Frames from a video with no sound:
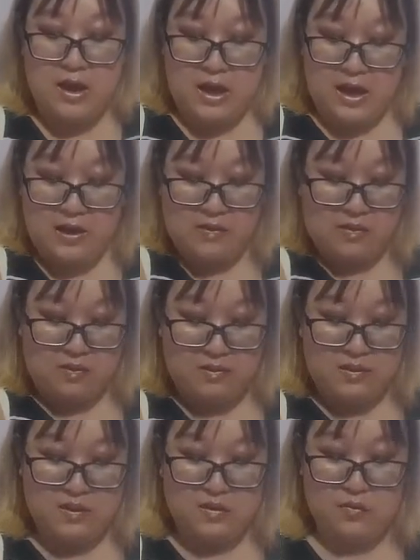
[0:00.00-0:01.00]
And
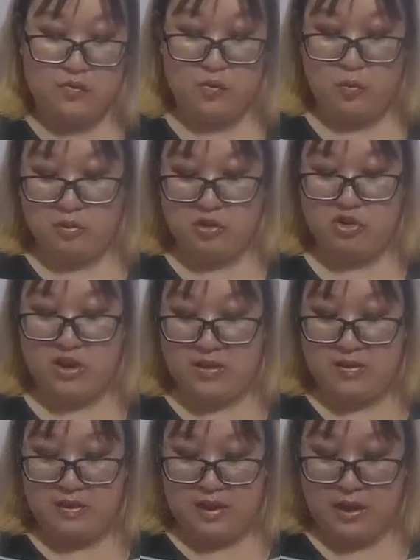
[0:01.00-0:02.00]
thank you so much,
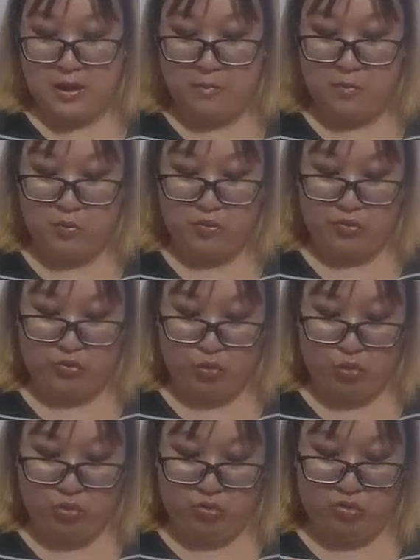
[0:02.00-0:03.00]
Andlab. It was
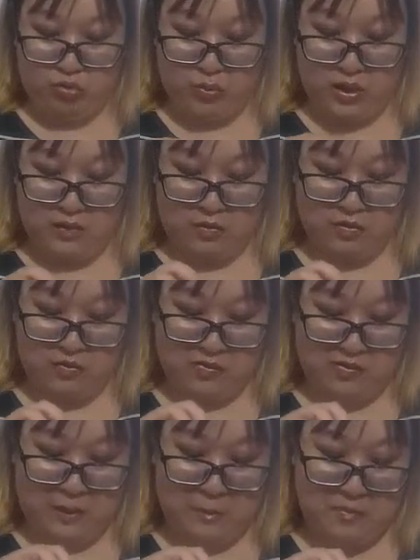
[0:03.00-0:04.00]
so sweet to
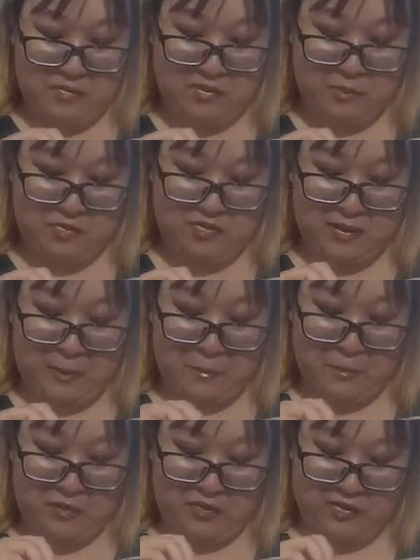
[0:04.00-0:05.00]
send me some
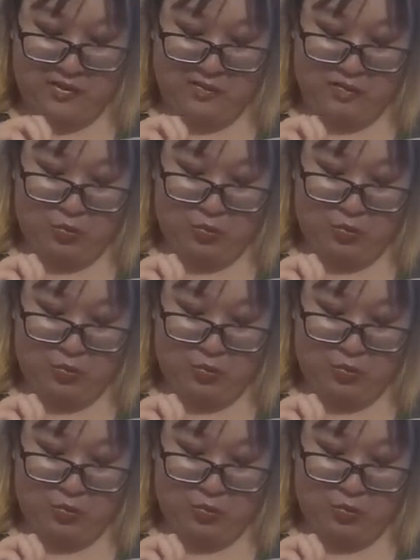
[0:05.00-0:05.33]
samples as